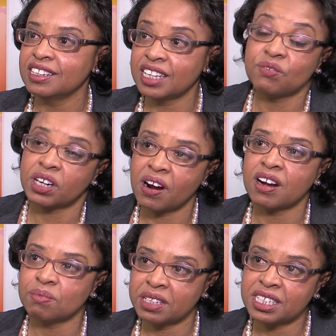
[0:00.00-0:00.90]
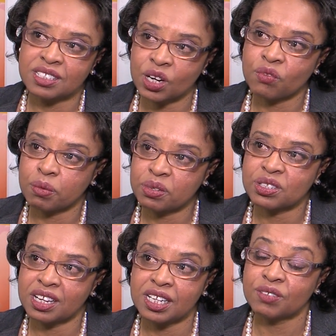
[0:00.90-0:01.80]
They regarded me as their
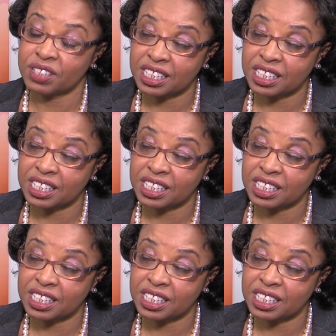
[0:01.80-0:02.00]
representative,